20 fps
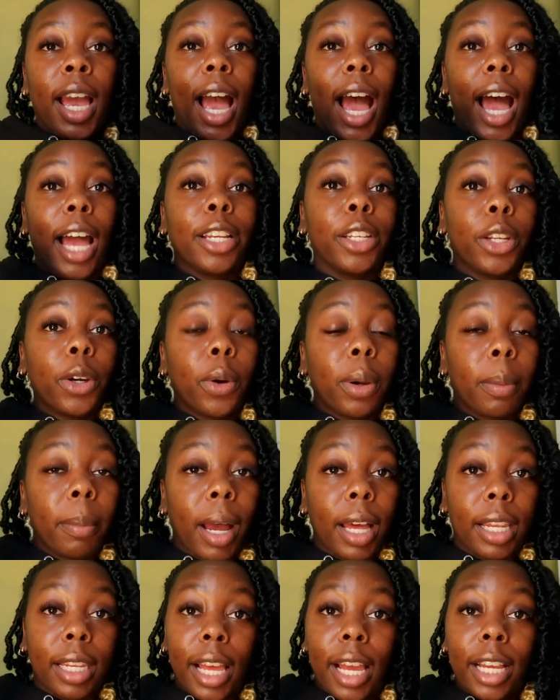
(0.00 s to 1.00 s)
I know in
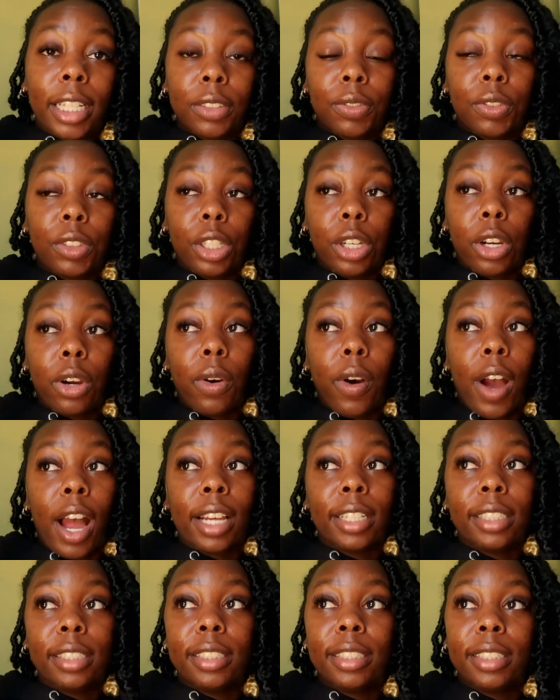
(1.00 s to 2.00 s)
my last video,
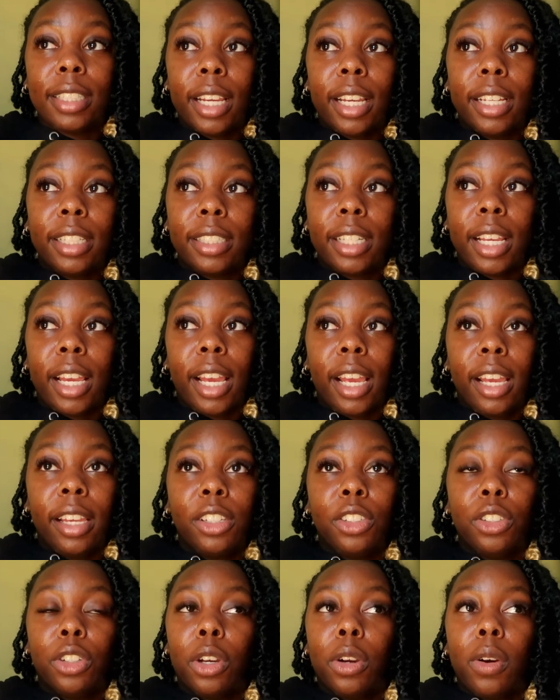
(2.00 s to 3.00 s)
I said that,
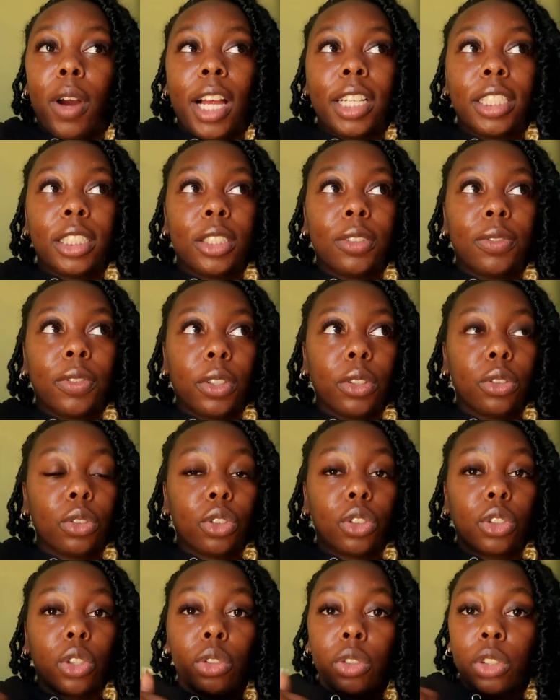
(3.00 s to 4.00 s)
you know, I just felt
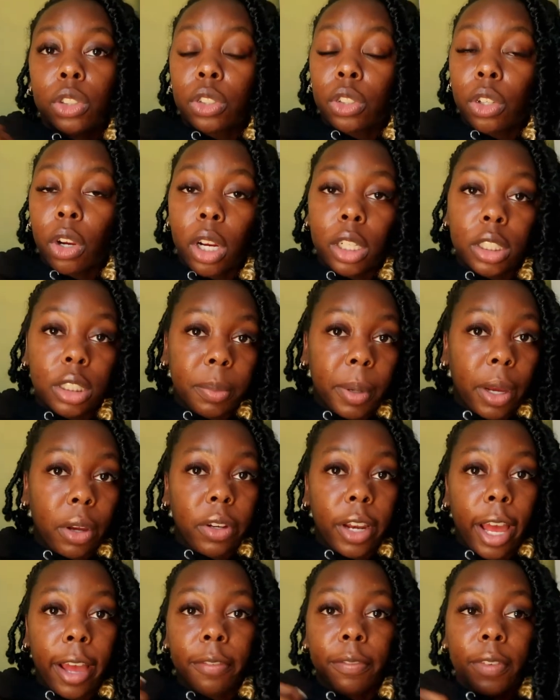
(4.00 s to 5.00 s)
so discouraged
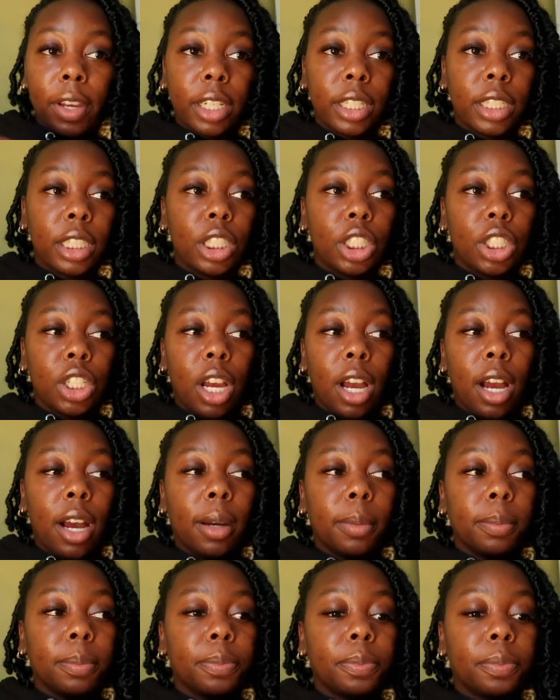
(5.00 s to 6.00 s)
about not finding a
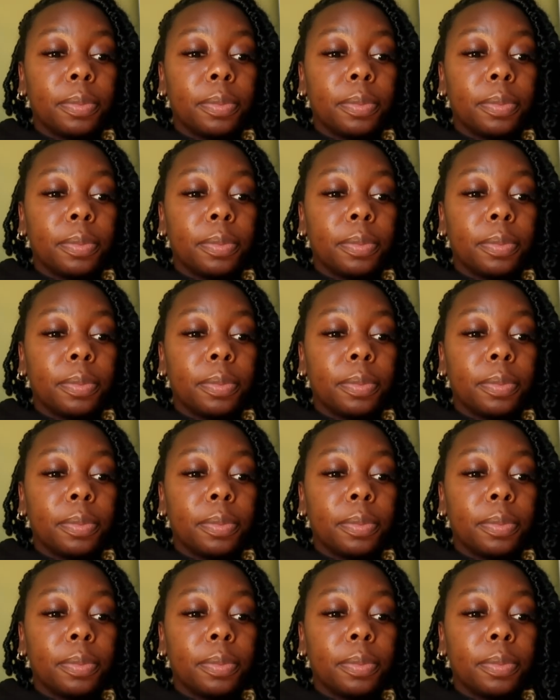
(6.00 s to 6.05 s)
job.